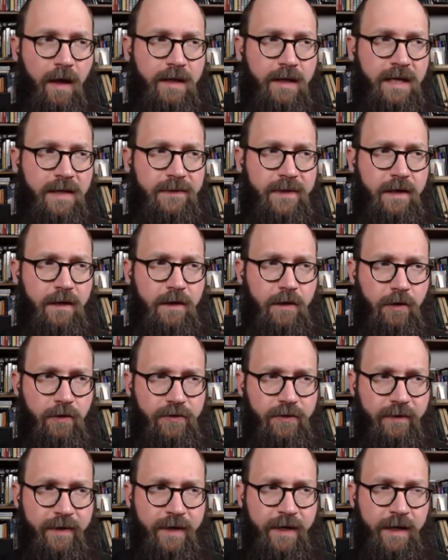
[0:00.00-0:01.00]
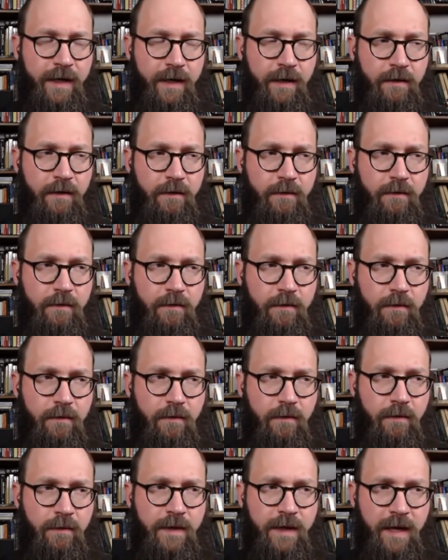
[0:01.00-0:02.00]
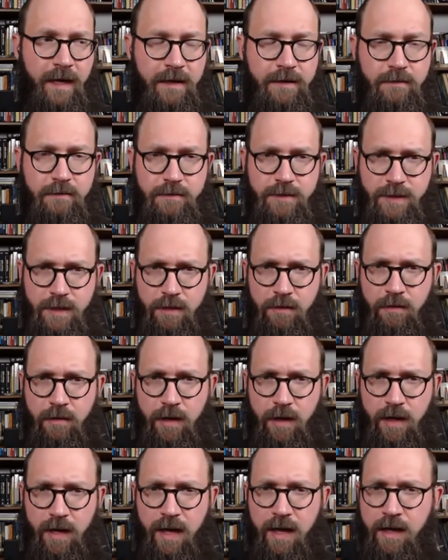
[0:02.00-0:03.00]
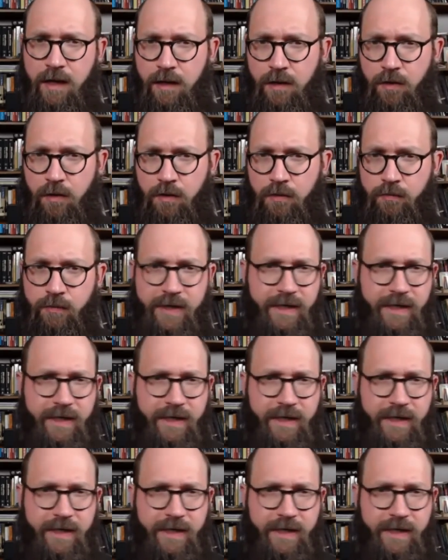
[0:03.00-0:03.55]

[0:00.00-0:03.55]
And I think cultivating the esoteric angle,